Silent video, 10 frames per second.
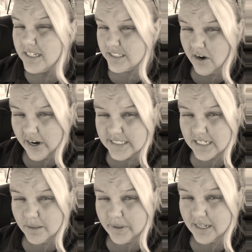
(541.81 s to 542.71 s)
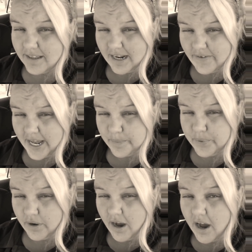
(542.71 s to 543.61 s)
Sorry to anybody that I've had to
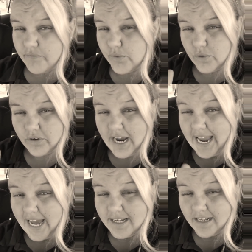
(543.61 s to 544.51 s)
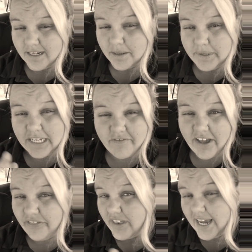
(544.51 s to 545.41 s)
put off, or I had committee
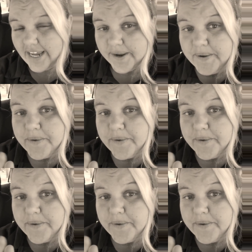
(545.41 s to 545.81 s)
event that I